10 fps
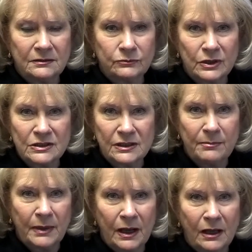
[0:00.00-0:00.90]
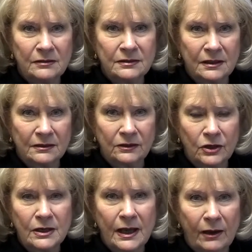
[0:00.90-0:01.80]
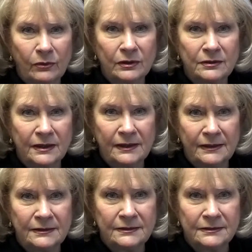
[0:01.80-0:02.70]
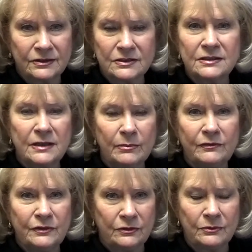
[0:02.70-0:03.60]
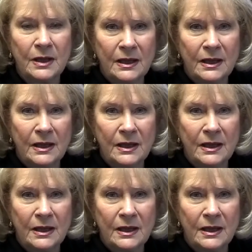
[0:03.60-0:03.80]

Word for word: Rush Limbaugh, uh, Clark Howard, and just to name a few.